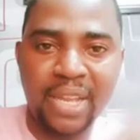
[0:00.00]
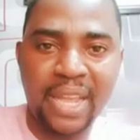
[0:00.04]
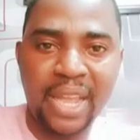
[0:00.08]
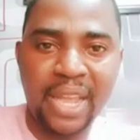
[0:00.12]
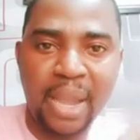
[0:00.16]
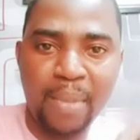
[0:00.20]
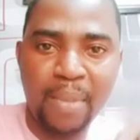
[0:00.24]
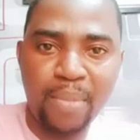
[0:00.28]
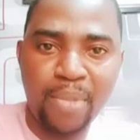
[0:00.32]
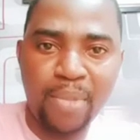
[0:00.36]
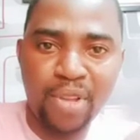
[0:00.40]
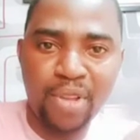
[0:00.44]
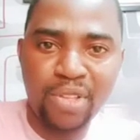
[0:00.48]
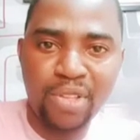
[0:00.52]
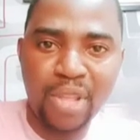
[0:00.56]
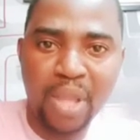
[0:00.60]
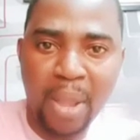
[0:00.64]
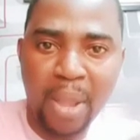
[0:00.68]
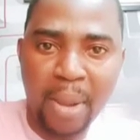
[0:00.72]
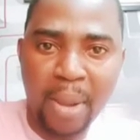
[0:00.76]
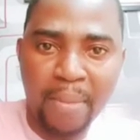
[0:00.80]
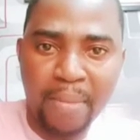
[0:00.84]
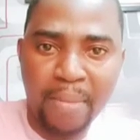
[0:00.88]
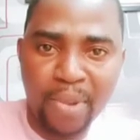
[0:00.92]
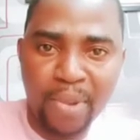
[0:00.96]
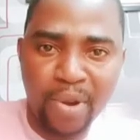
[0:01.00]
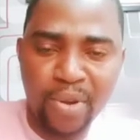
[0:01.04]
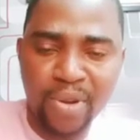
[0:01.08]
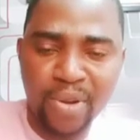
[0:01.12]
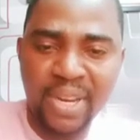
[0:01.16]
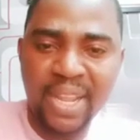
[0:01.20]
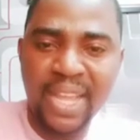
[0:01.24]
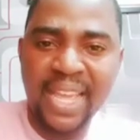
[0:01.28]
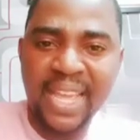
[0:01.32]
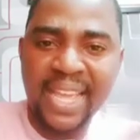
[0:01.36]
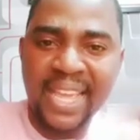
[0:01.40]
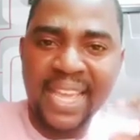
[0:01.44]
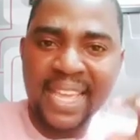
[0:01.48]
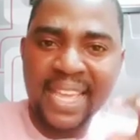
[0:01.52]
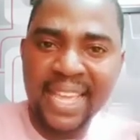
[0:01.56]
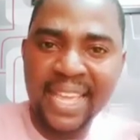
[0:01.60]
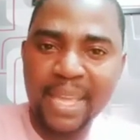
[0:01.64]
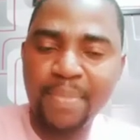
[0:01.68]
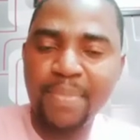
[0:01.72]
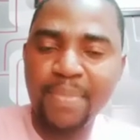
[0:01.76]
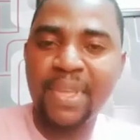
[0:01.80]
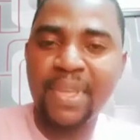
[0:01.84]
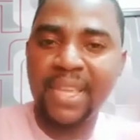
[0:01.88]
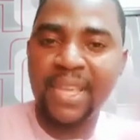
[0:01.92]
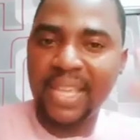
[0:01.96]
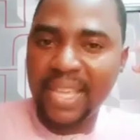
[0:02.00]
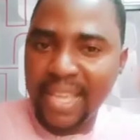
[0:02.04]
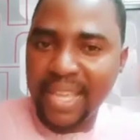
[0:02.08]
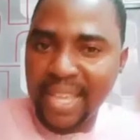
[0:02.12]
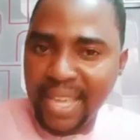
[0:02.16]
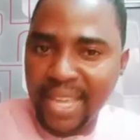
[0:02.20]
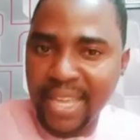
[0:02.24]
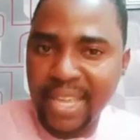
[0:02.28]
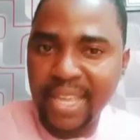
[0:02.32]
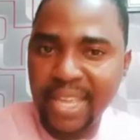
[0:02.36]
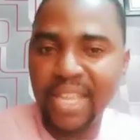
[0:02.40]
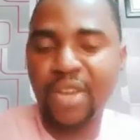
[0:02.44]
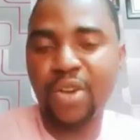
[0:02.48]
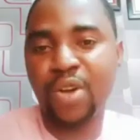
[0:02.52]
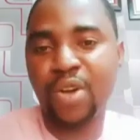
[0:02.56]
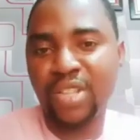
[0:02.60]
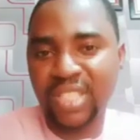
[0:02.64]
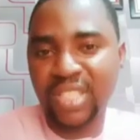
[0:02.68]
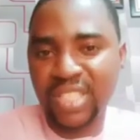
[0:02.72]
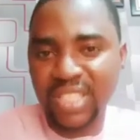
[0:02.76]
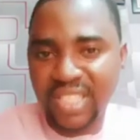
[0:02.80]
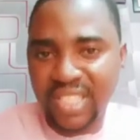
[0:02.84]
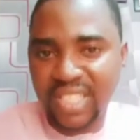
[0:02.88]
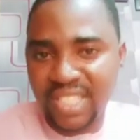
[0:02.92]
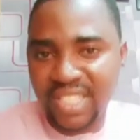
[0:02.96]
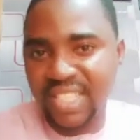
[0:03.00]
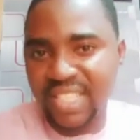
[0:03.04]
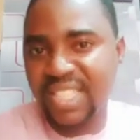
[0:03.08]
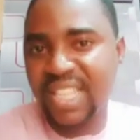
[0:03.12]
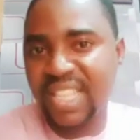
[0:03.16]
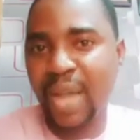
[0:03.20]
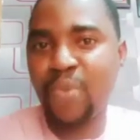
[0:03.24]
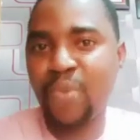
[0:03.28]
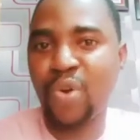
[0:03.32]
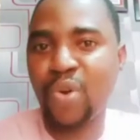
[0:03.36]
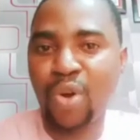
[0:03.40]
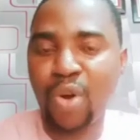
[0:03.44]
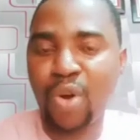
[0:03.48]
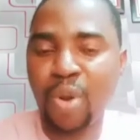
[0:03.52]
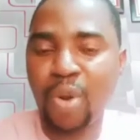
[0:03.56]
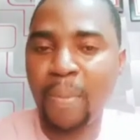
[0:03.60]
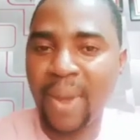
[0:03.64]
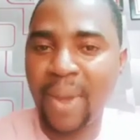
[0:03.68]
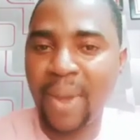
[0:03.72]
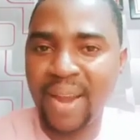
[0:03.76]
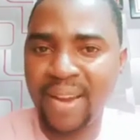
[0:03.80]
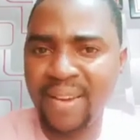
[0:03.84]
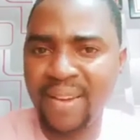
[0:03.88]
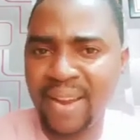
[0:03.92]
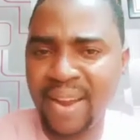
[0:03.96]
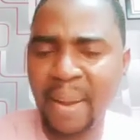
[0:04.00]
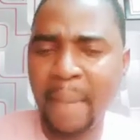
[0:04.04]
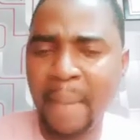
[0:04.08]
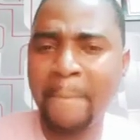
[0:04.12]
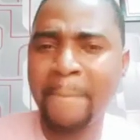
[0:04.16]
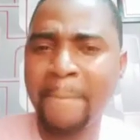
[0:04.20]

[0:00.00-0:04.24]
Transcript: blood, it causes this disease that we call malaria.